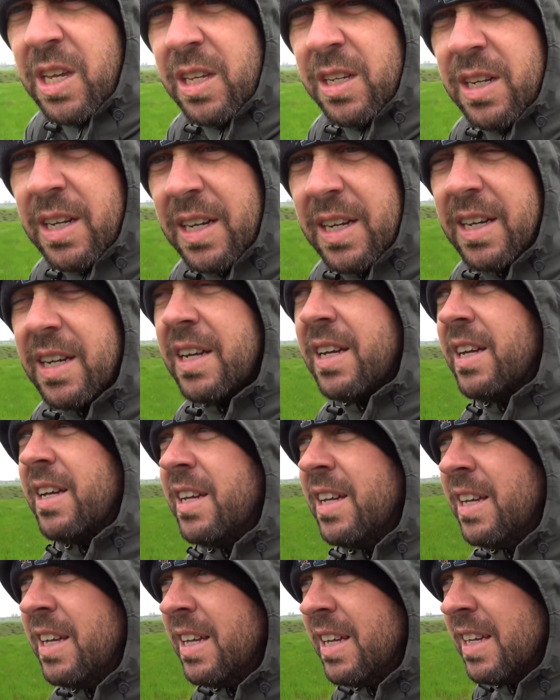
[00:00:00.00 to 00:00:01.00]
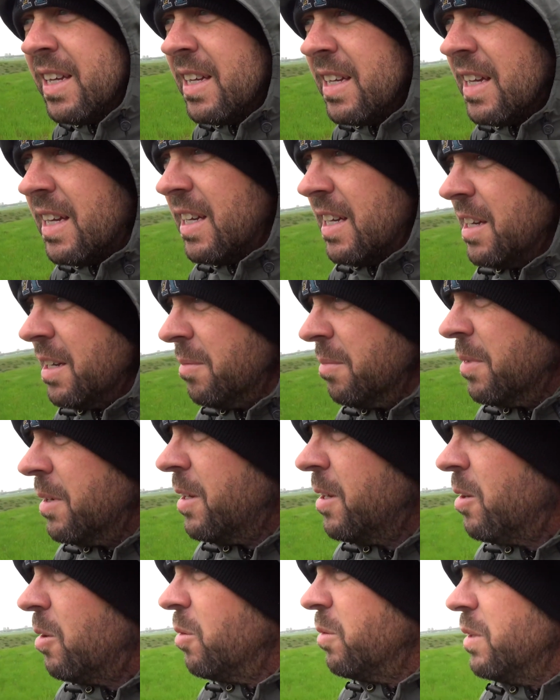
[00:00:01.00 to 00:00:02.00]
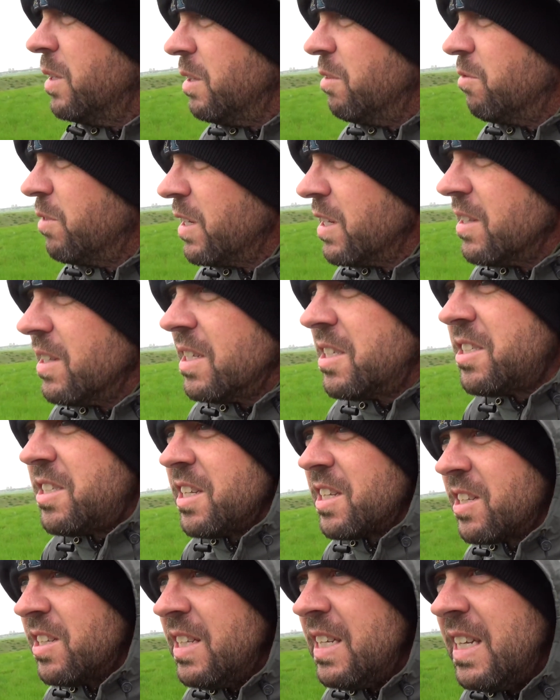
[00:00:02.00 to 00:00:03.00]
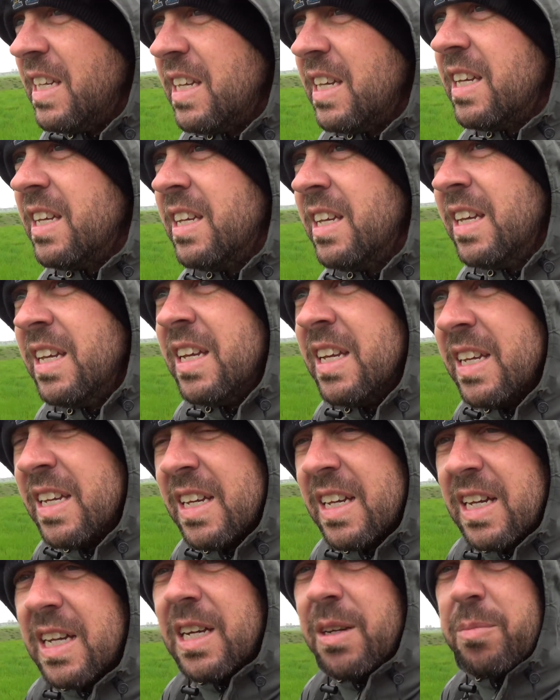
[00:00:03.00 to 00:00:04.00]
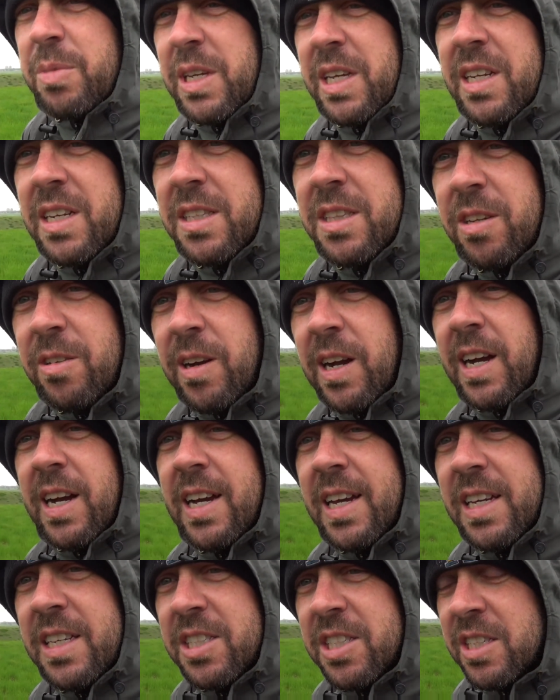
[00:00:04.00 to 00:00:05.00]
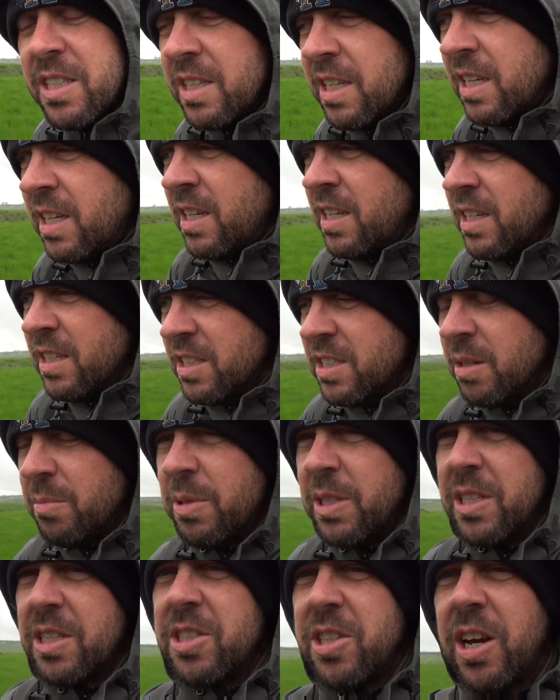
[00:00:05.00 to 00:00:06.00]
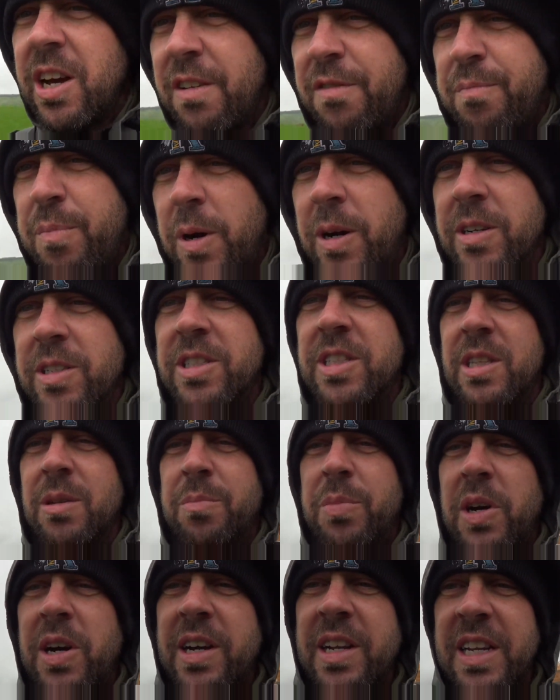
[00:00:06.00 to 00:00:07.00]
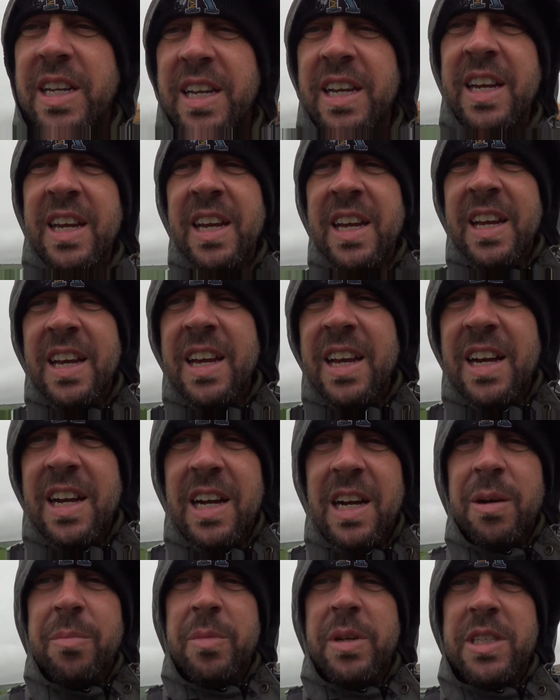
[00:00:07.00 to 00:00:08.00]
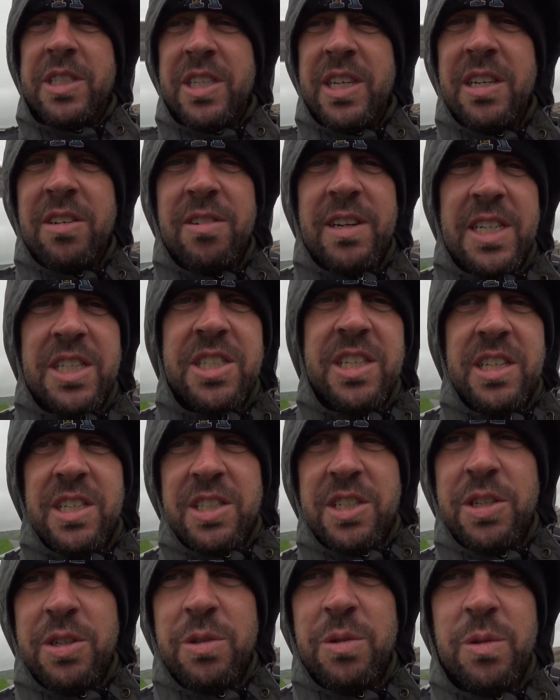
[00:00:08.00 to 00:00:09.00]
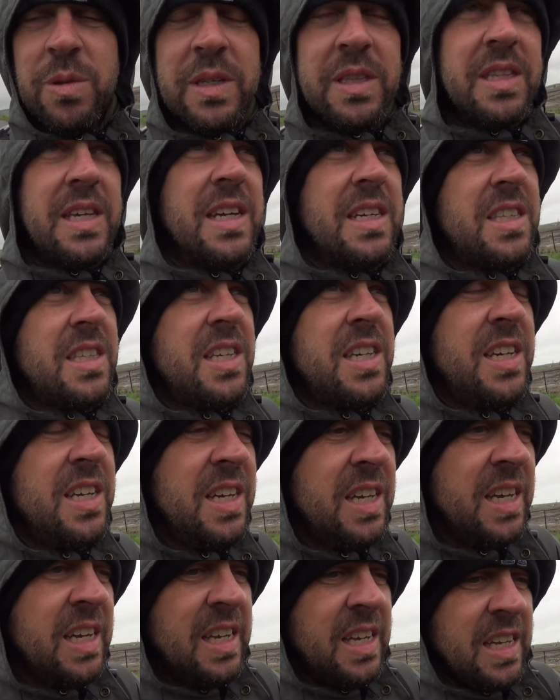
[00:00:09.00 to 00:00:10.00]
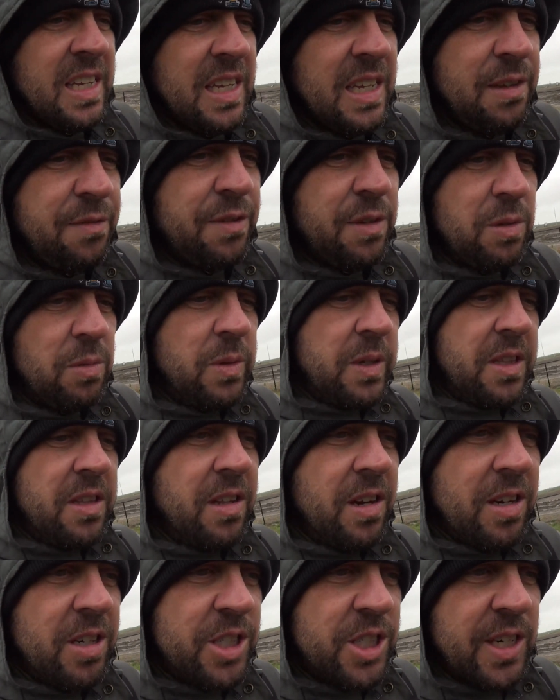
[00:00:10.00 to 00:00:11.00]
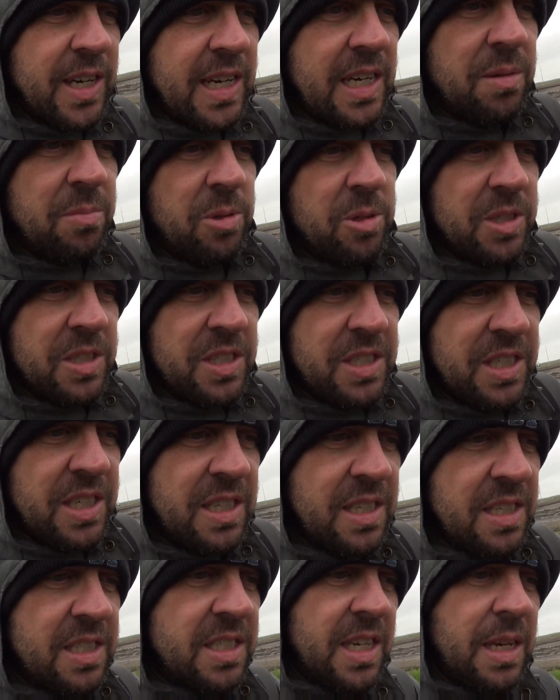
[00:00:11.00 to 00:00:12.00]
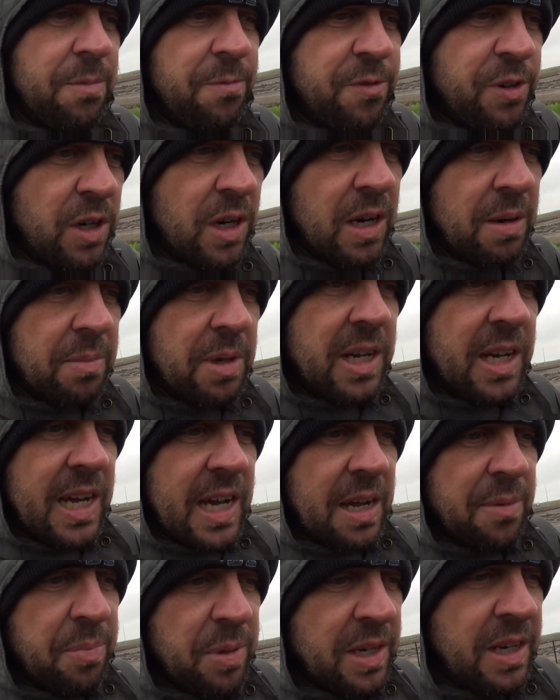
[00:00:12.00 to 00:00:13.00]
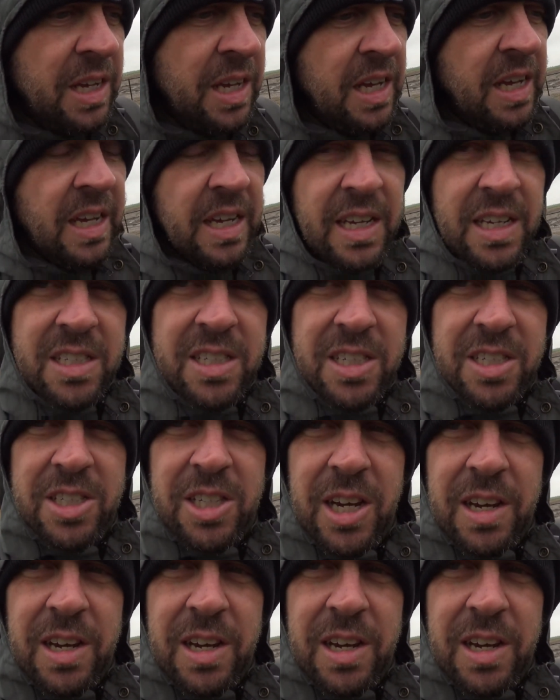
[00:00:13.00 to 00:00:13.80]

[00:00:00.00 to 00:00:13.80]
can only realistically get at their eyes and some of the soft parts of the body. It's interesting too in that even with larger animals, you see the same phenomena happen. It's the